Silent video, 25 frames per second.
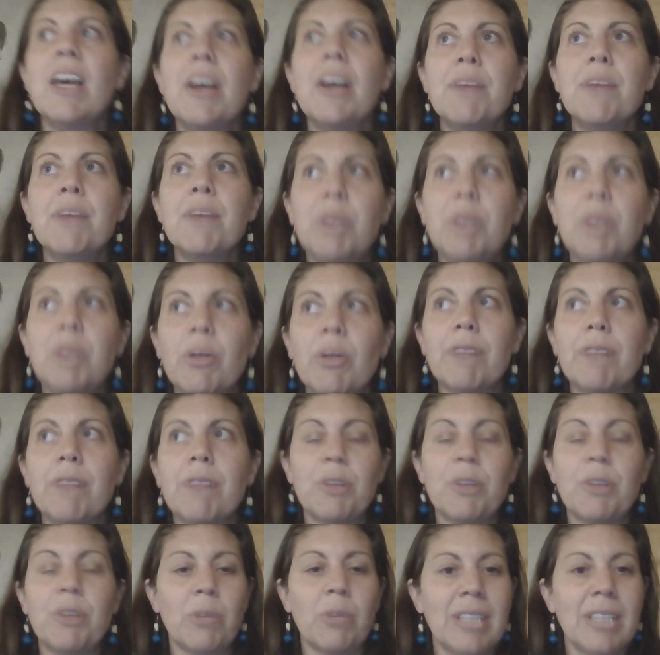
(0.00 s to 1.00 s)
Pure Water
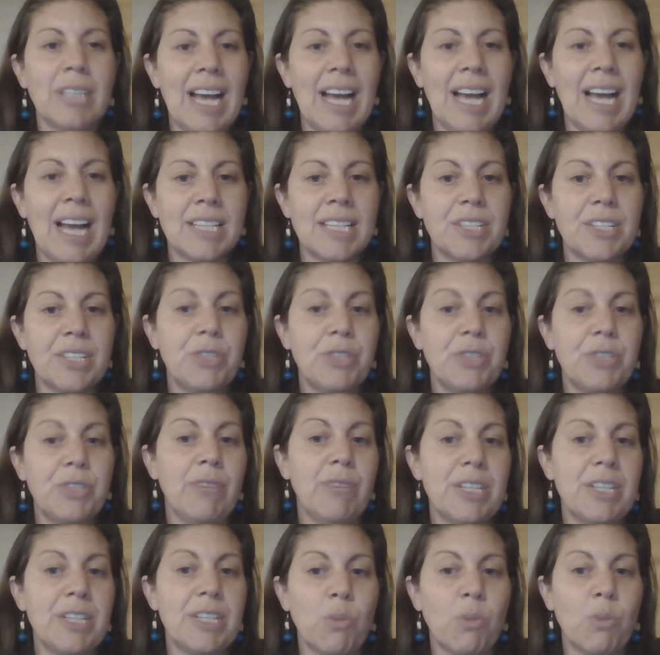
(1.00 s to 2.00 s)
for the World asked us to
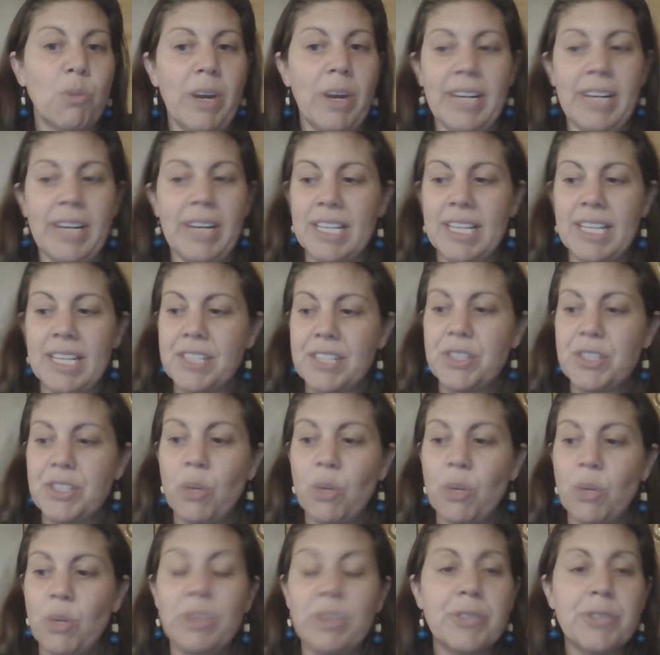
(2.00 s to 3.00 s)
raise awareness.
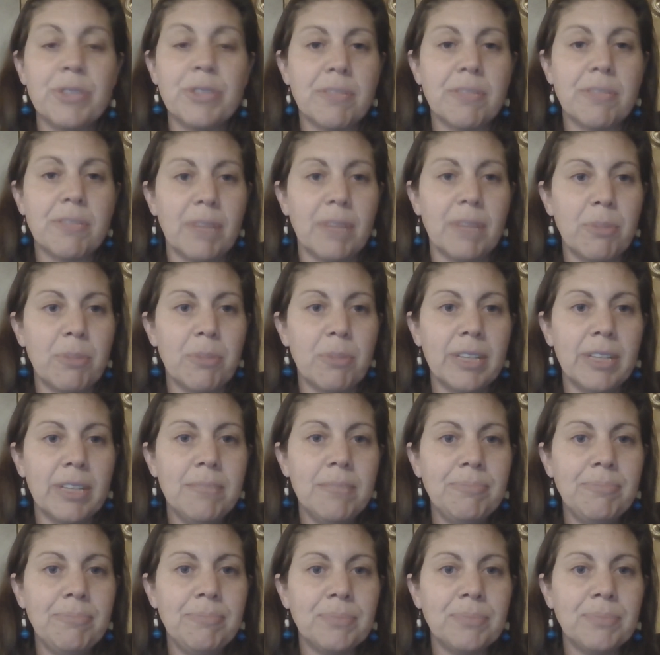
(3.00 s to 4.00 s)
So we used Flipgrid,
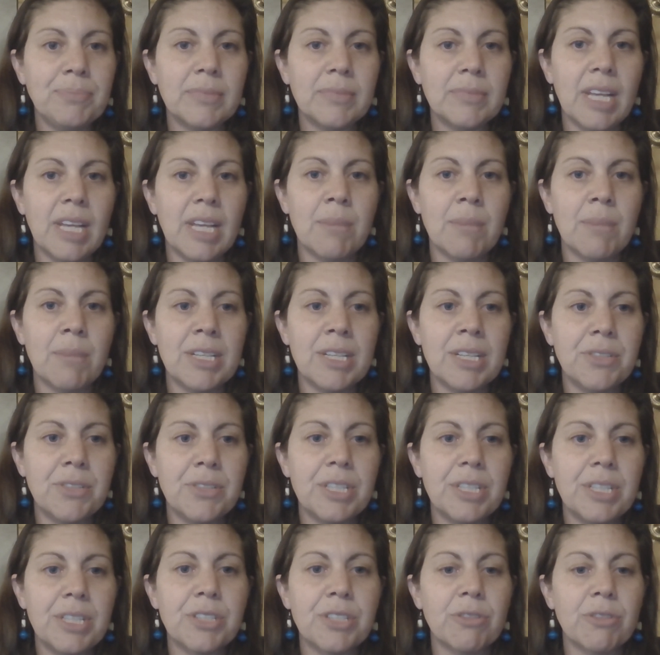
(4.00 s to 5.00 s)
and my
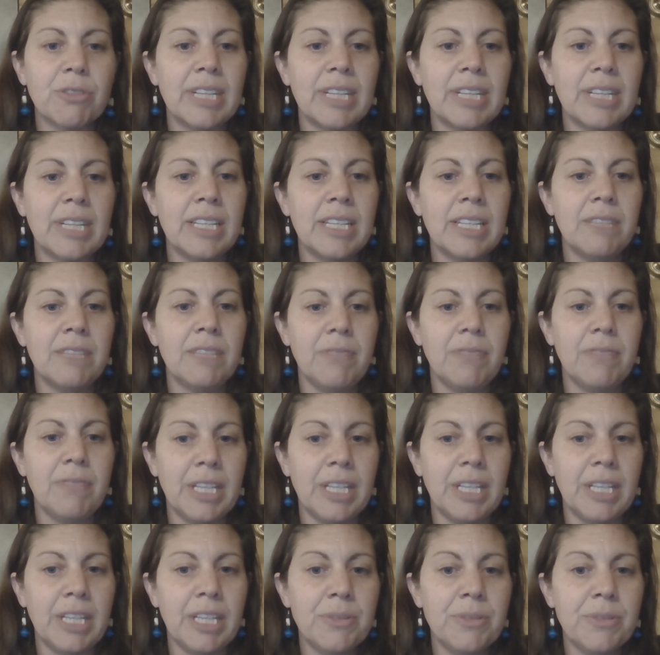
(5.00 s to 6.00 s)
students created
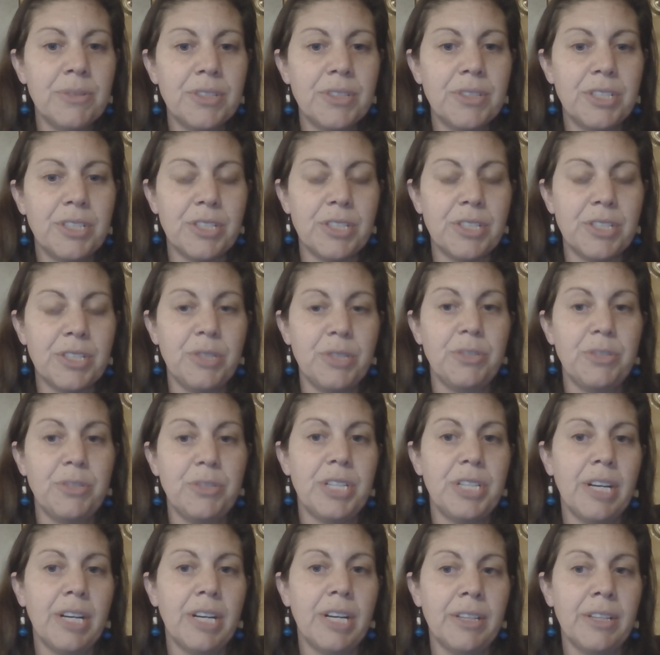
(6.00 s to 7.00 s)
videos just to
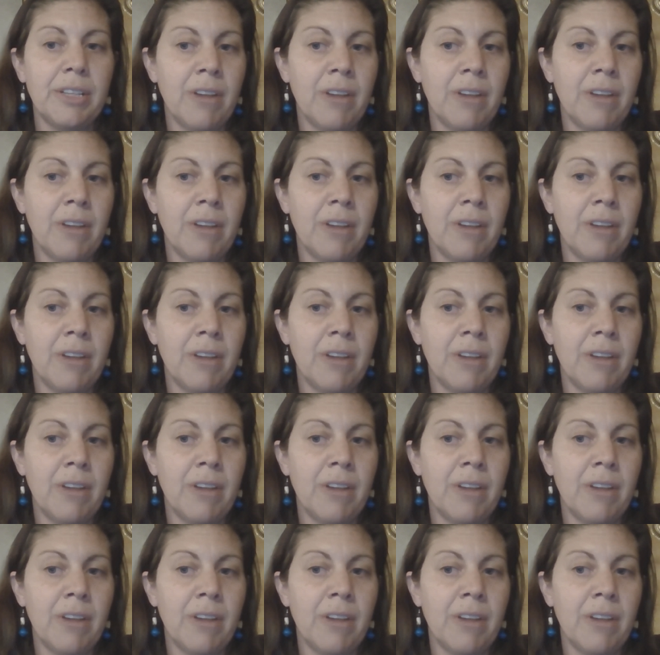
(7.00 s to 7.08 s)
share their